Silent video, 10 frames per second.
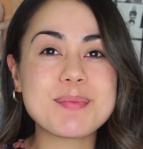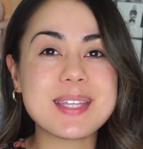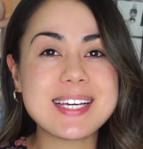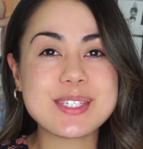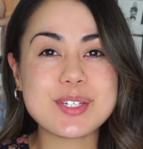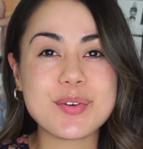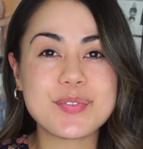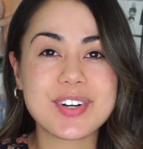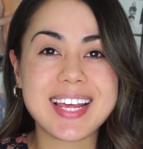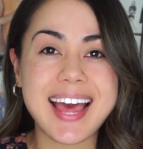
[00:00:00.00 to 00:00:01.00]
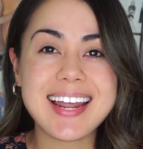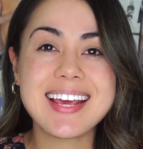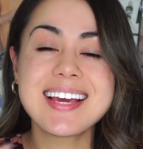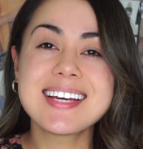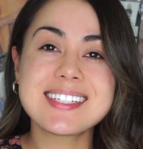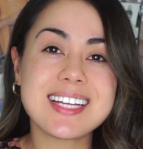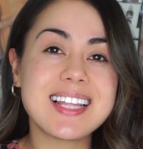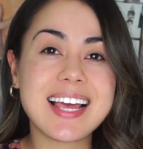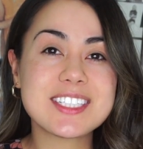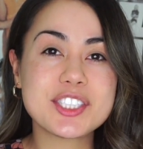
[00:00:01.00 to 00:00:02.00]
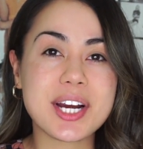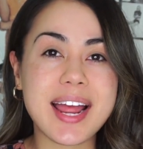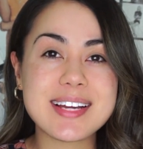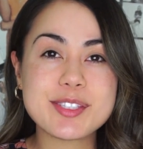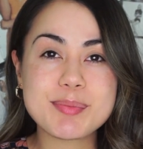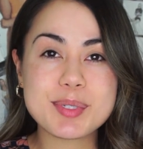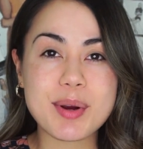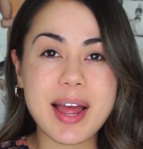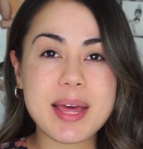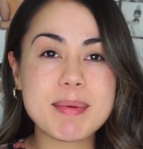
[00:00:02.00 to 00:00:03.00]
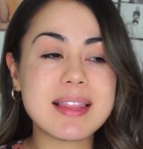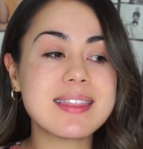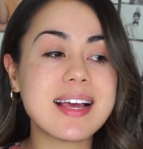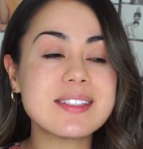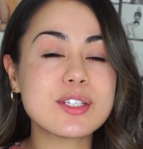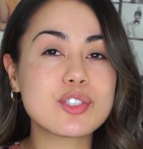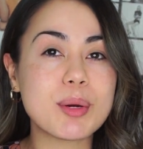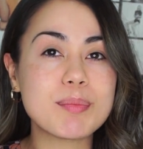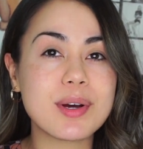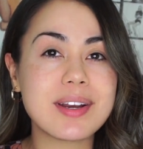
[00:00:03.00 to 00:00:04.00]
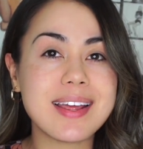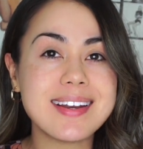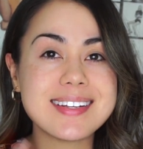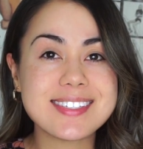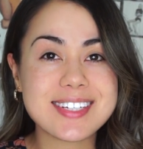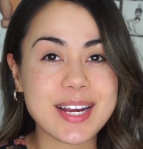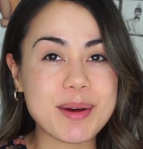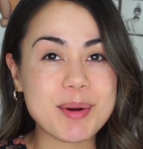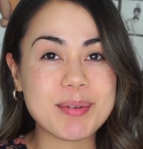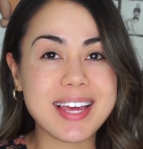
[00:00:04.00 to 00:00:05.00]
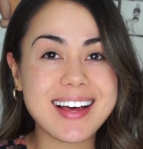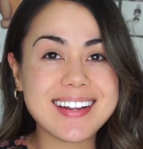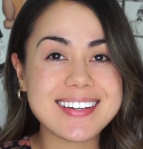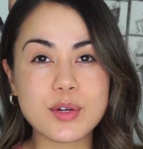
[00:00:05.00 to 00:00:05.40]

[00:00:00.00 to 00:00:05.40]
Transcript: Please don't forget to like, share, and subscribe, and let's jump on in and check out what we got.